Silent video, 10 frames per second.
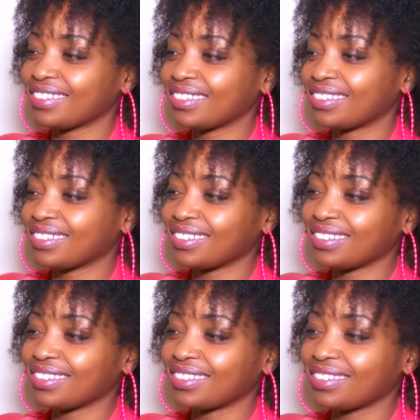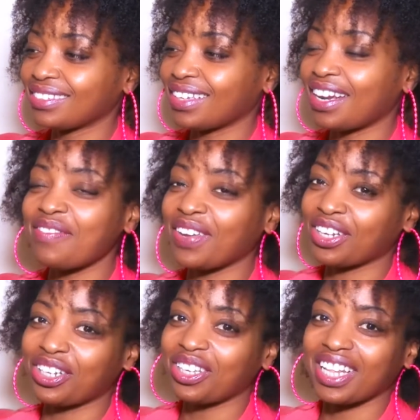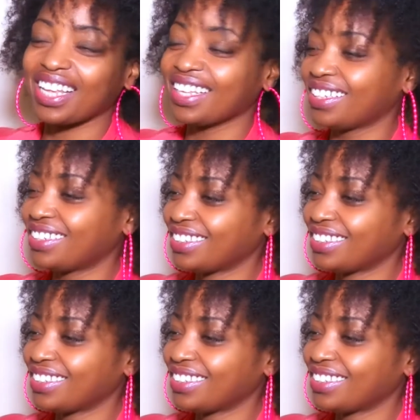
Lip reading: I don't know if I could do that.